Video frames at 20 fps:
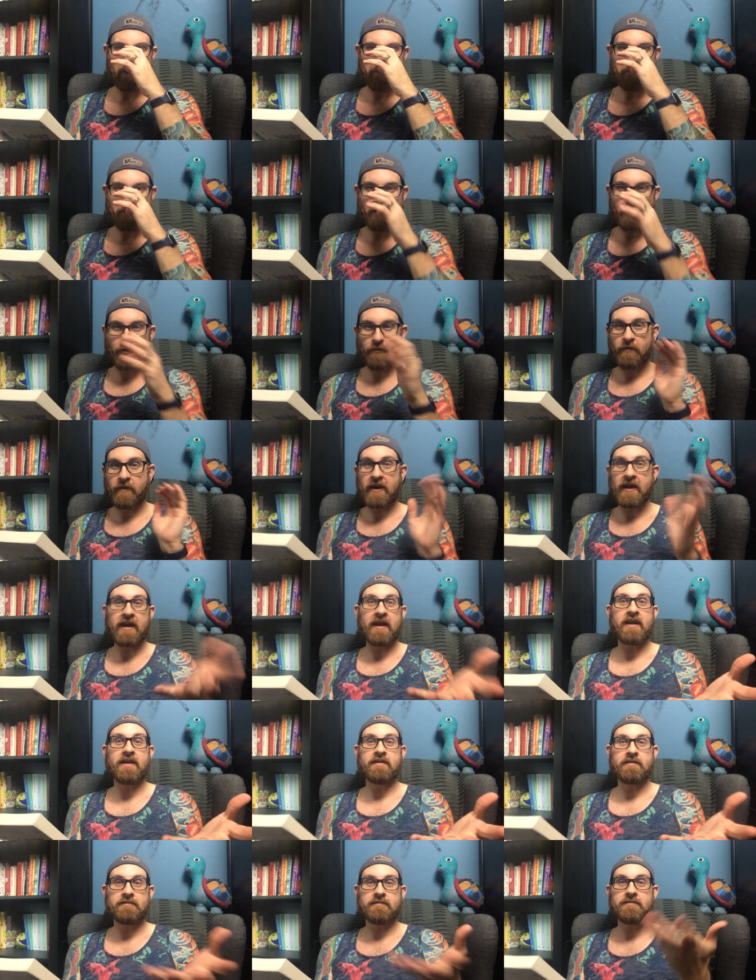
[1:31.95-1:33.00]
I'm going to
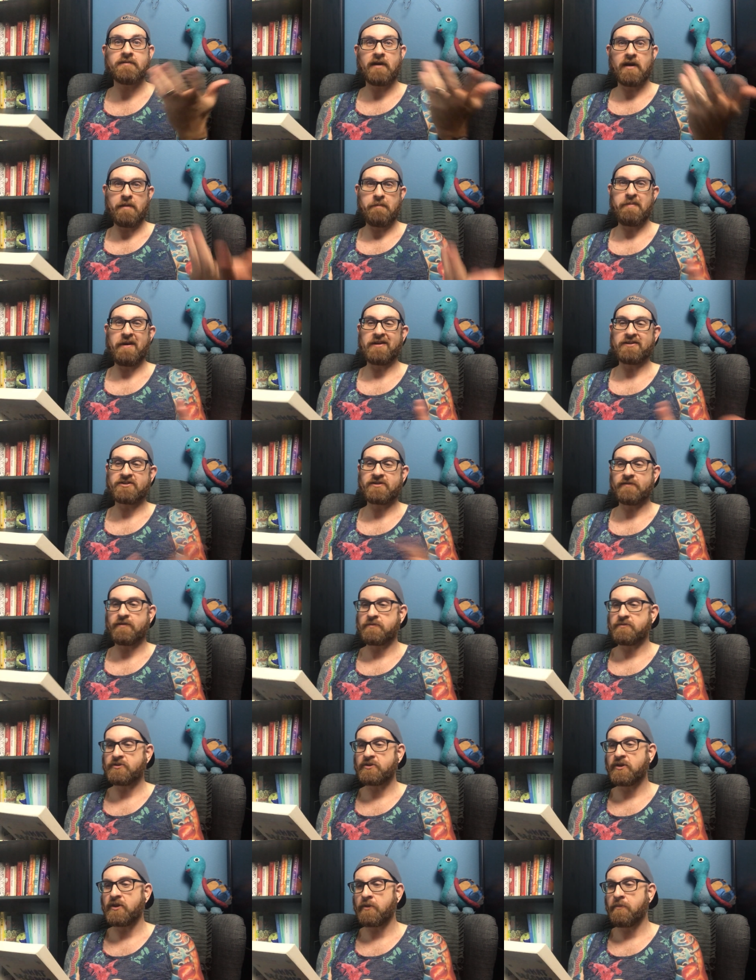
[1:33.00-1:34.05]
read a bunch of
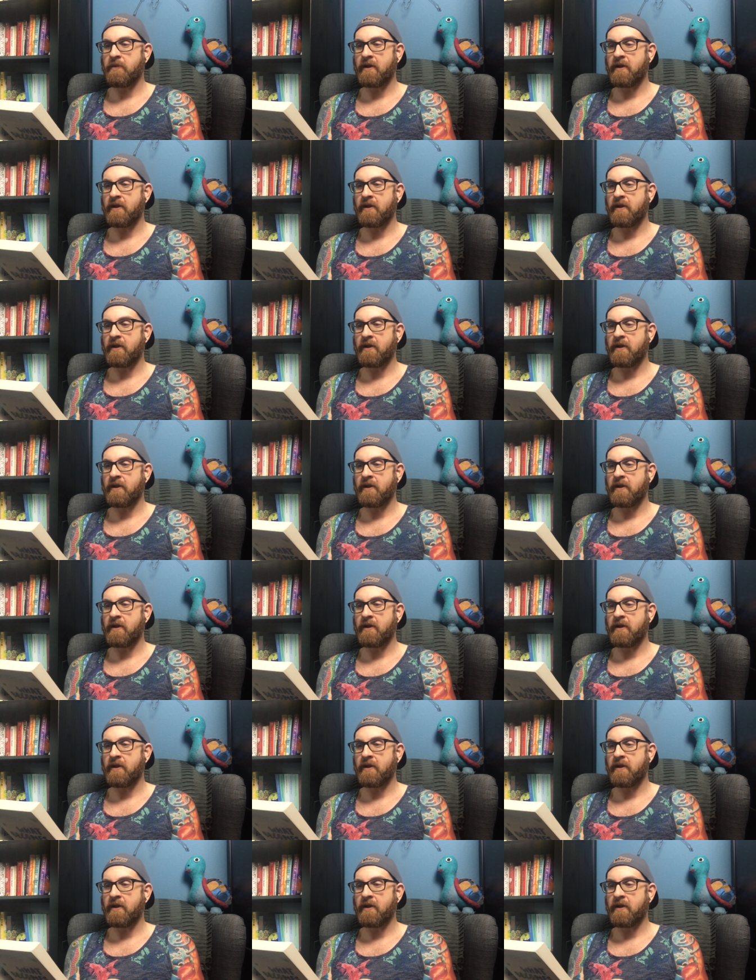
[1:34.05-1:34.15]
them to you,